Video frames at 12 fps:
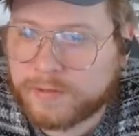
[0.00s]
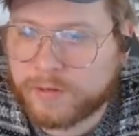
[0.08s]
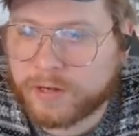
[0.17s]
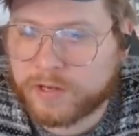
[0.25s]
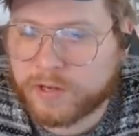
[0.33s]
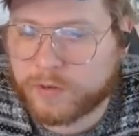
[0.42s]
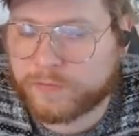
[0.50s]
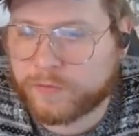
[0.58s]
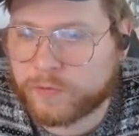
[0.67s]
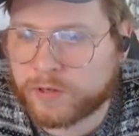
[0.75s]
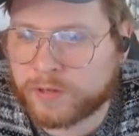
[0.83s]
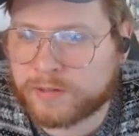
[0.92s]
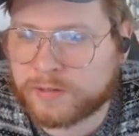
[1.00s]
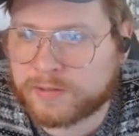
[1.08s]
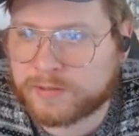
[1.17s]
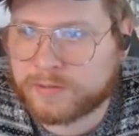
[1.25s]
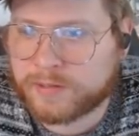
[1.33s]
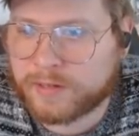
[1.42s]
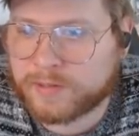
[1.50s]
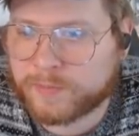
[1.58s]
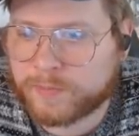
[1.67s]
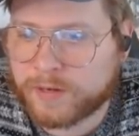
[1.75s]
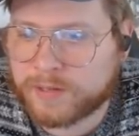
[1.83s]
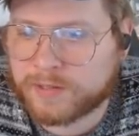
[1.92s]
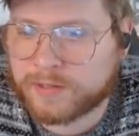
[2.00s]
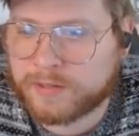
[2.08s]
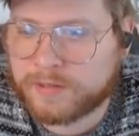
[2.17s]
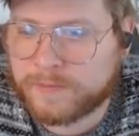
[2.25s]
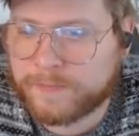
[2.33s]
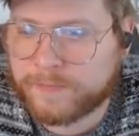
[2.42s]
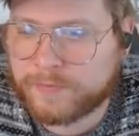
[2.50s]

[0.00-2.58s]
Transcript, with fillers: They're not going for it. It's kind of surprising.